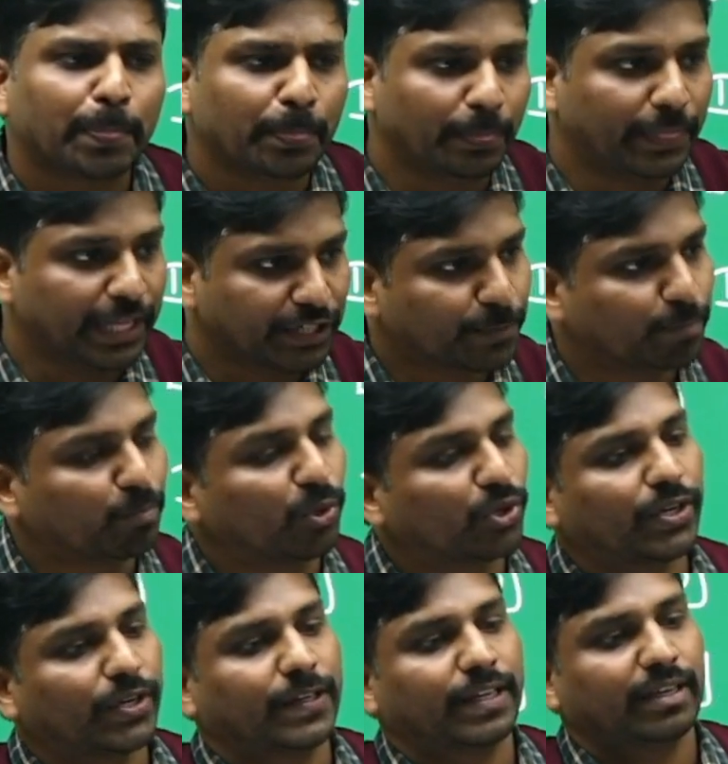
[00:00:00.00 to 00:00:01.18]
This
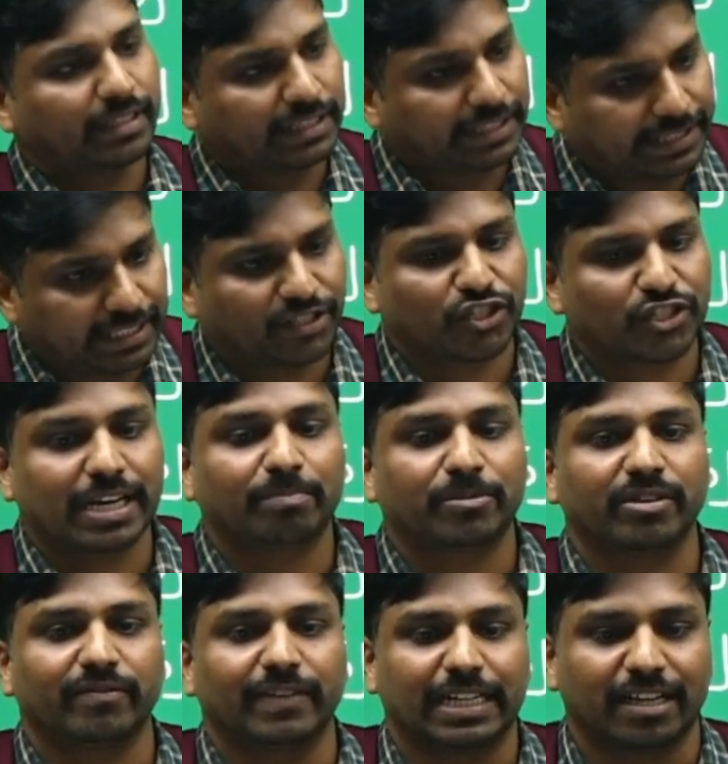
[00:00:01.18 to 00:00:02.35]
chapter
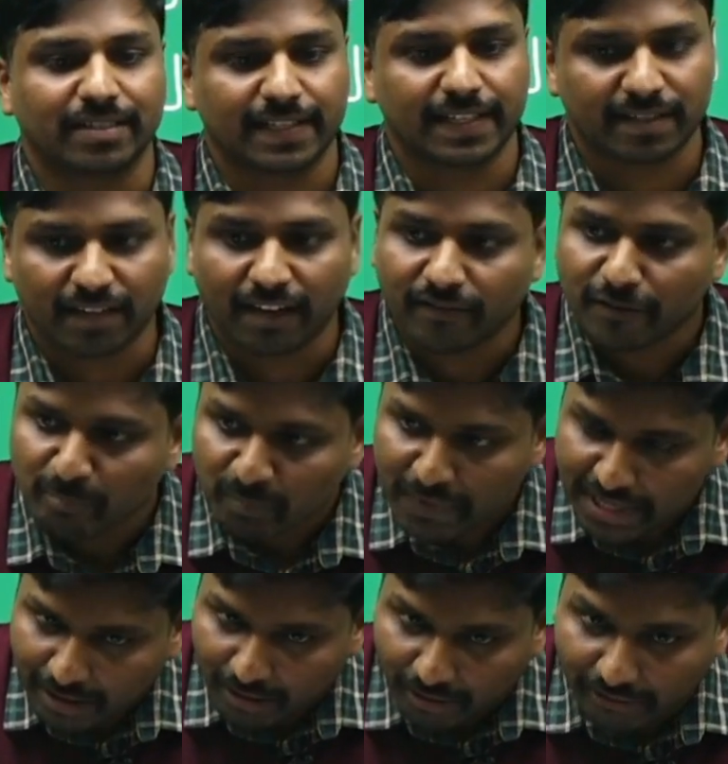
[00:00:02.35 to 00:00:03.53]
will consist of
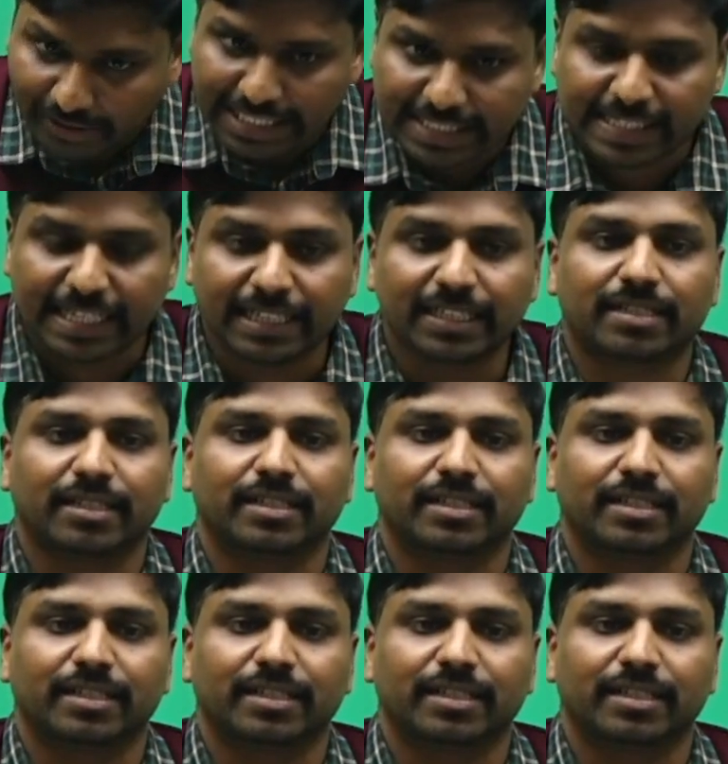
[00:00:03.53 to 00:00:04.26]
recent